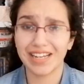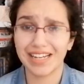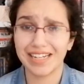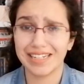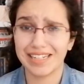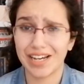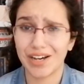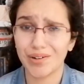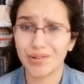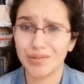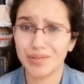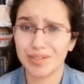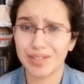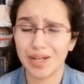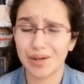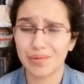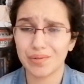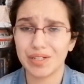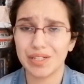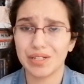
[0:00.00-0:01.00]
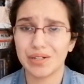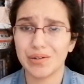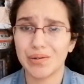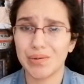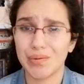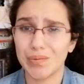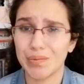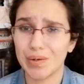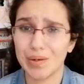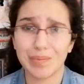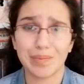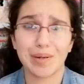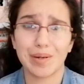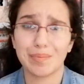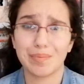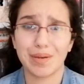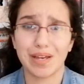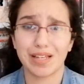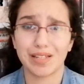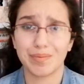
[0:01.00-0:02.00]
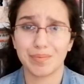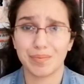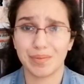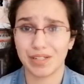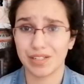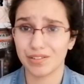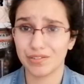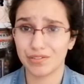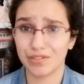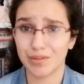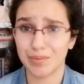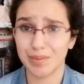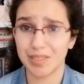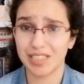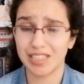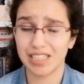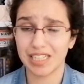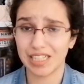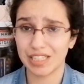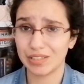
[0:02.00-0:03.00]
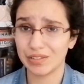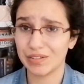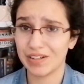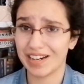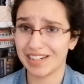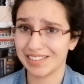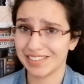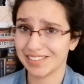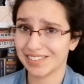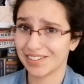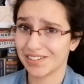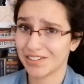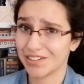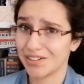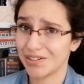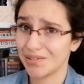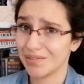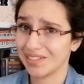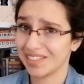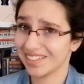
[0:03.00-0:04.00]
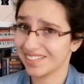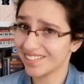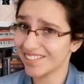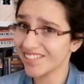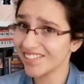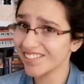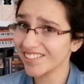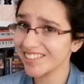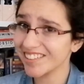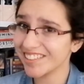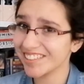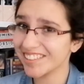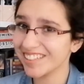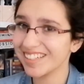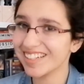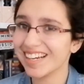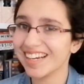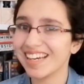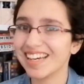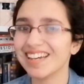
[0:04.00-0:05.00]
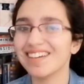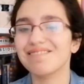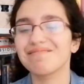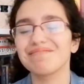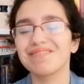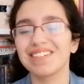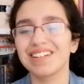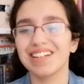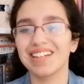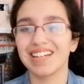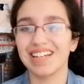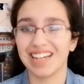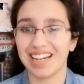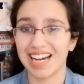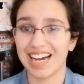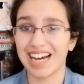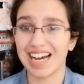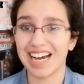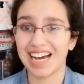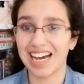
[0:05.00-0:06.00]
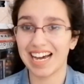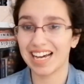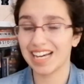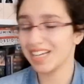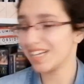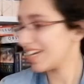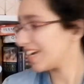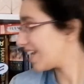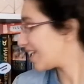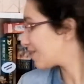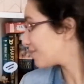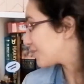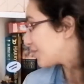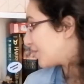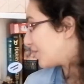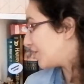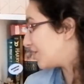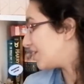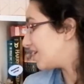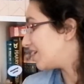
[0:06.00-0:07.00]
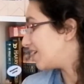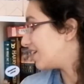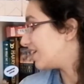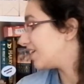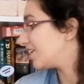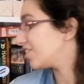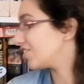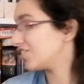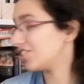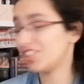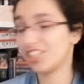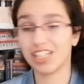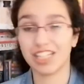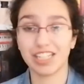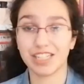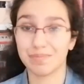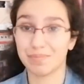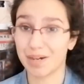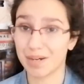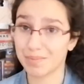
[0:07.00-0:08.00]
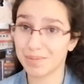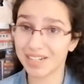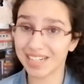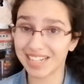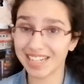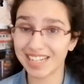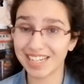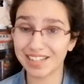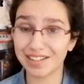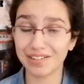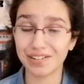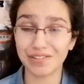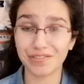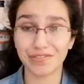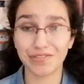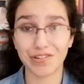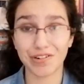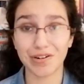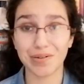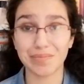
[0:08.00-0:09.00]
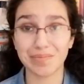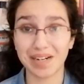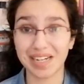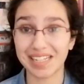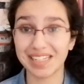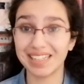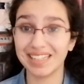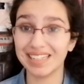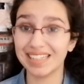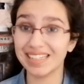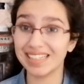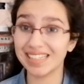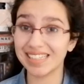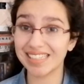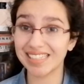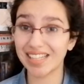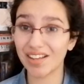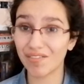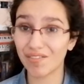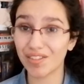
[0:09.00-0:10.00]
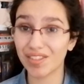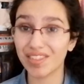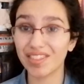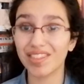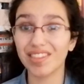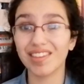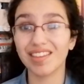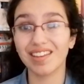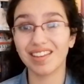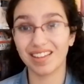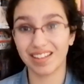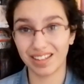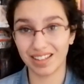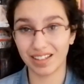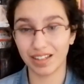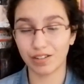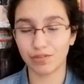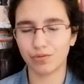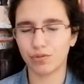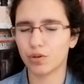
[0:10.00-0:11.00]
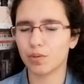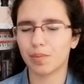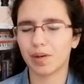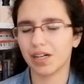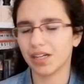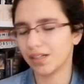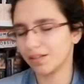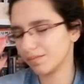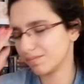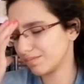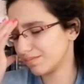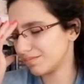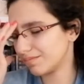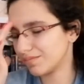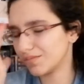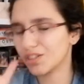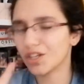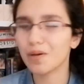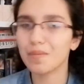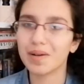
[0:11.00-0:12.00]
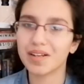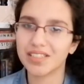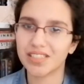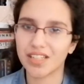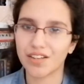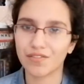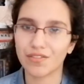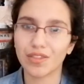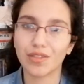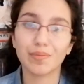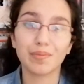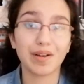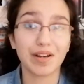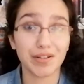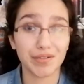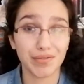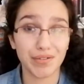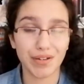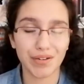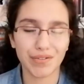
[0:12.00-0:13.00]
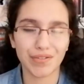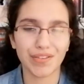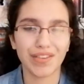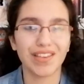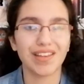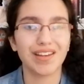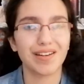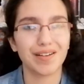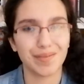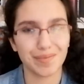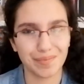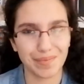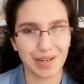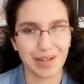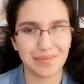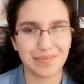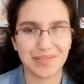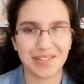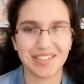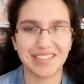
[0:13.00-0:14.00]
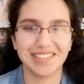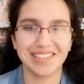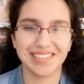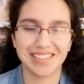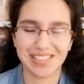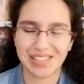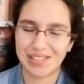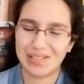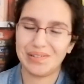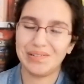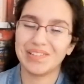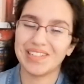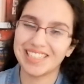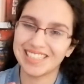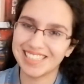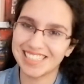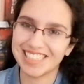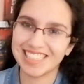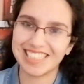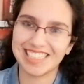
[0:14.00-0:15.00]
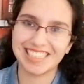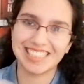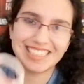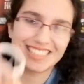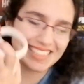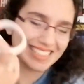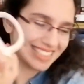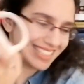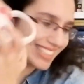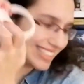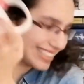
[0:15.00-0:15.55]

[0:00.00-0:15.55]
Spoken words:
Okay, now that we know what my pet picked for me and you guys are knowing earlier than I am, I am gonna shake my mug again for my seventh, for my, not my seventh, my fifth paper. So let's shake this.